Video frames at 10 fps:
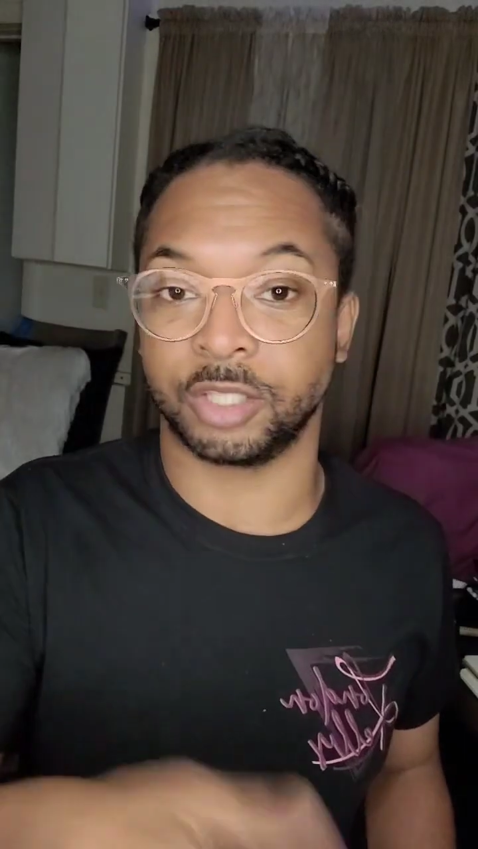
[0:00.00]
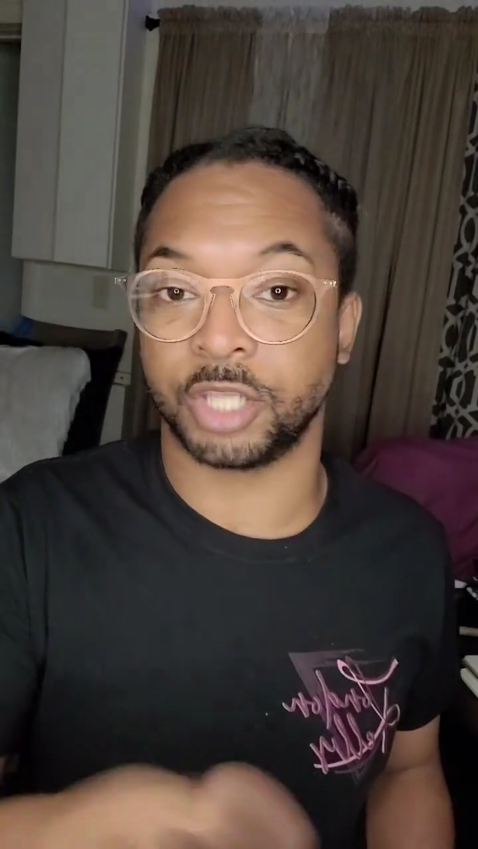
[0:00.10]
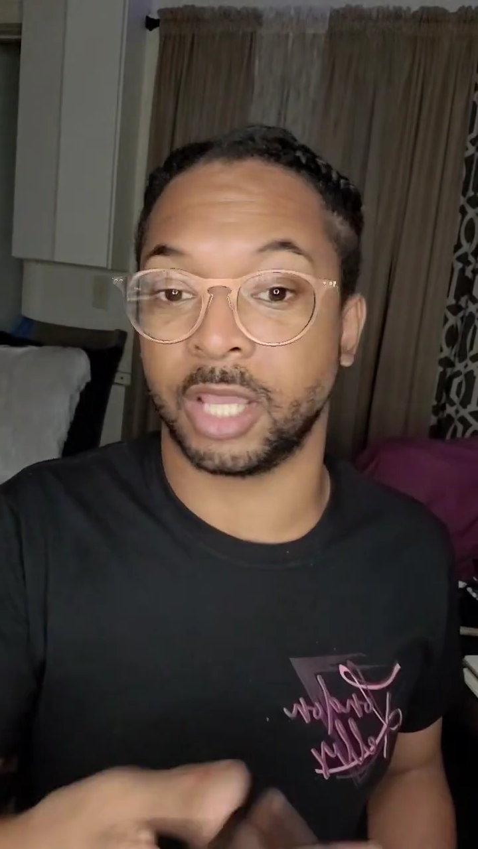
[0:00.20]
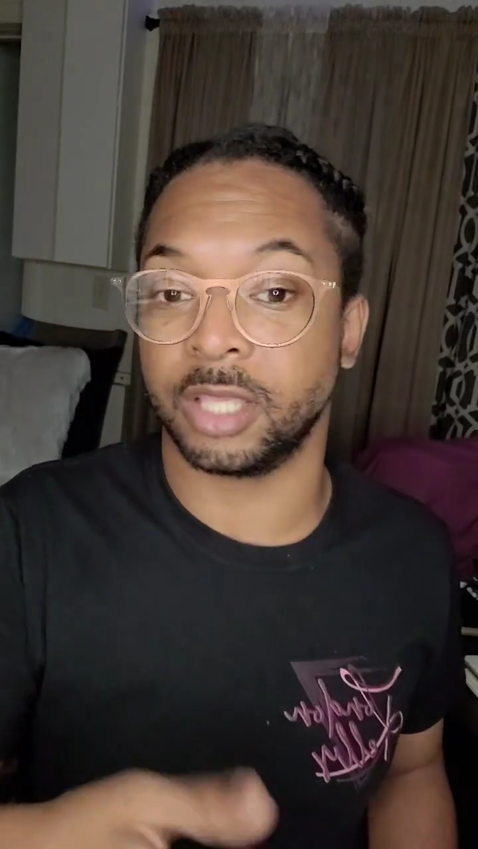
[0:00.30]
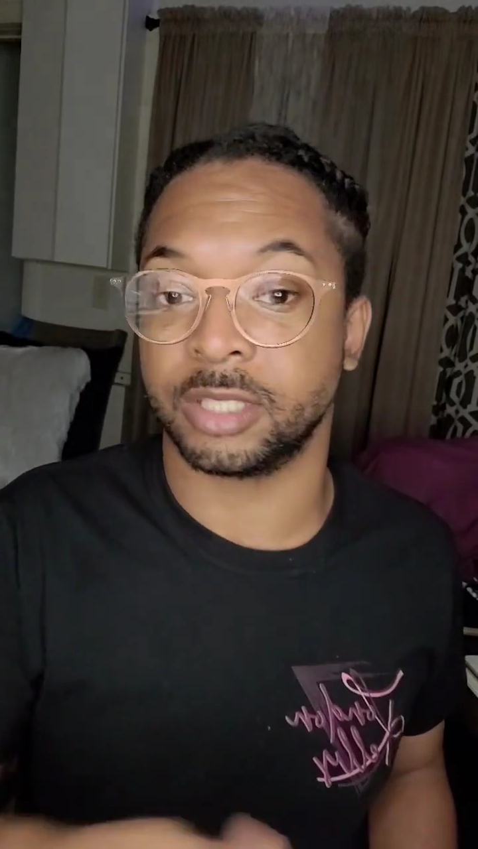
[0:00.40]

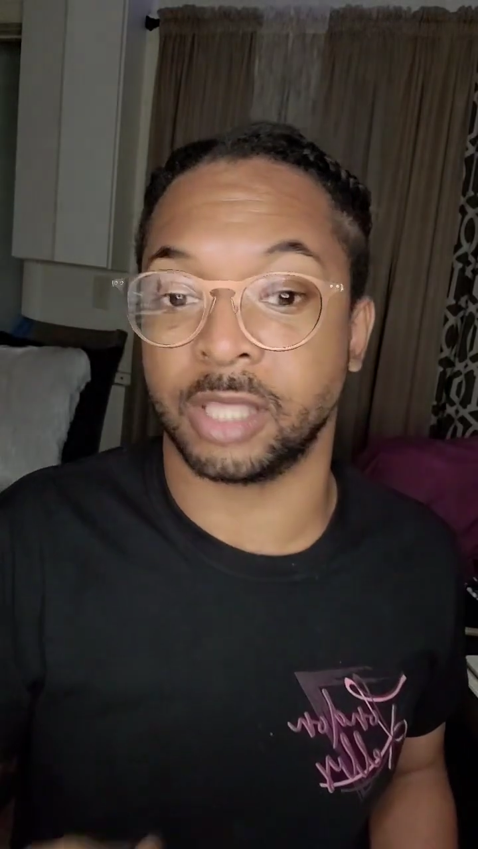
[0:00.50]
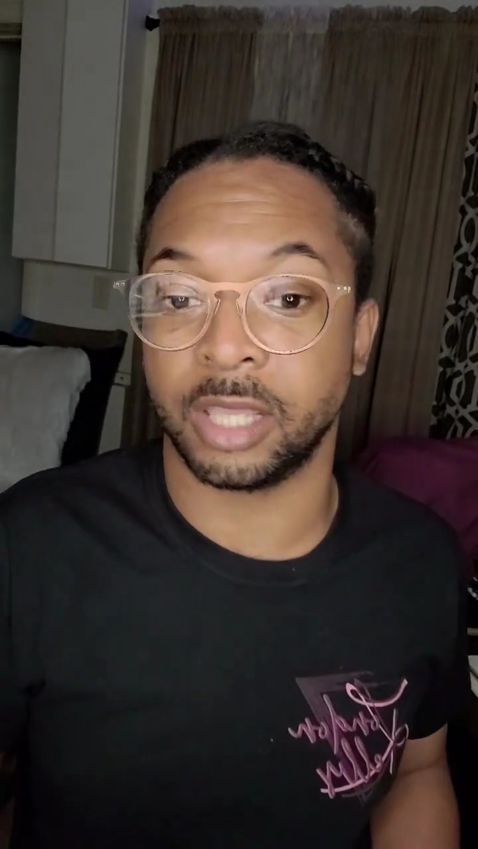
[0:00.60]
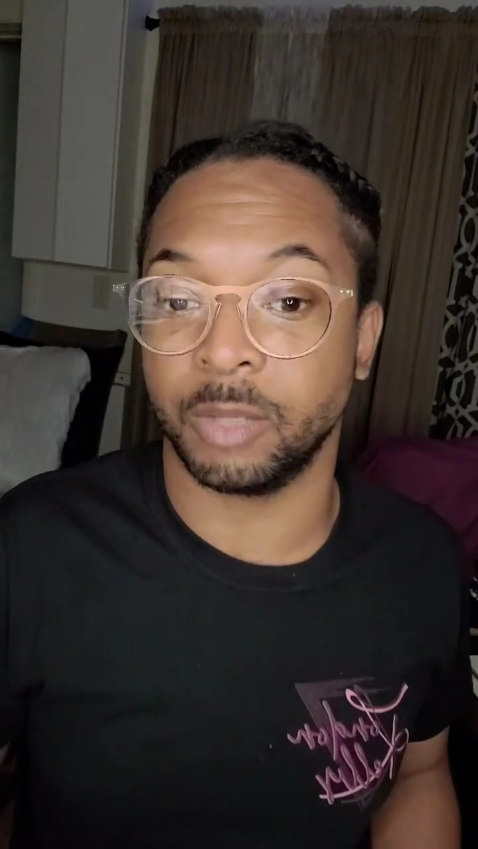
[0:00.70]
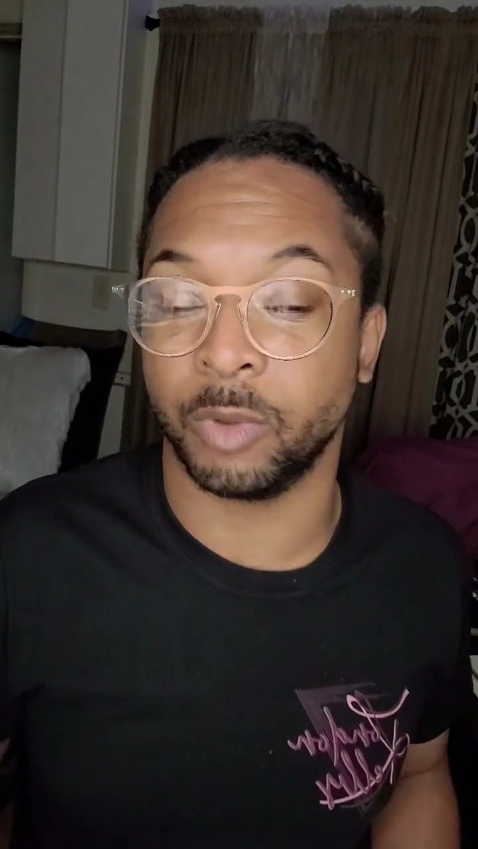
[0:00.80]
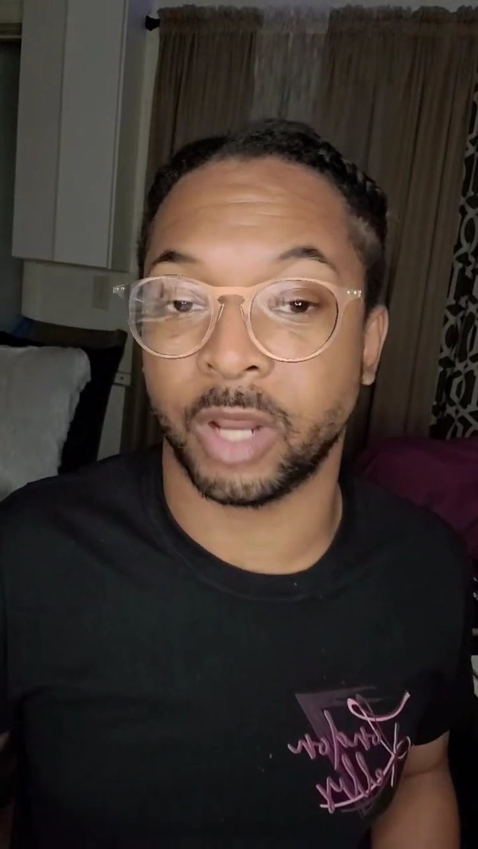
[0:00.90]
Chase,
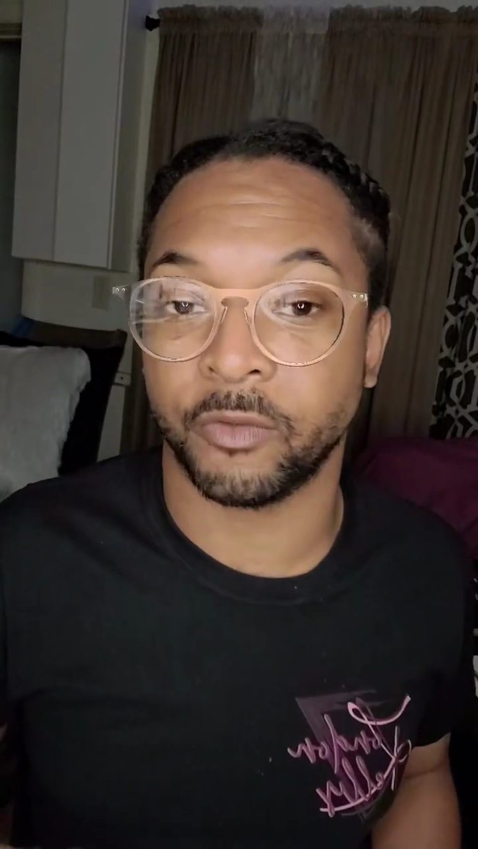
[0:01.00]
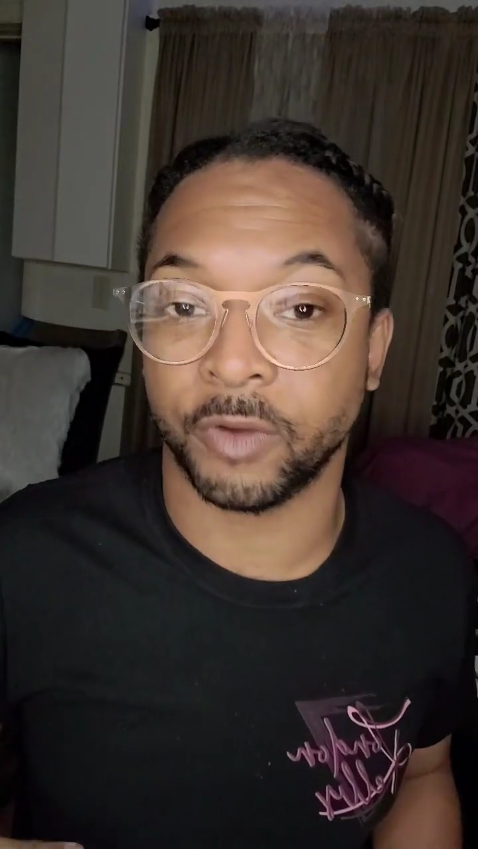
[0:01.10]
Lady whatever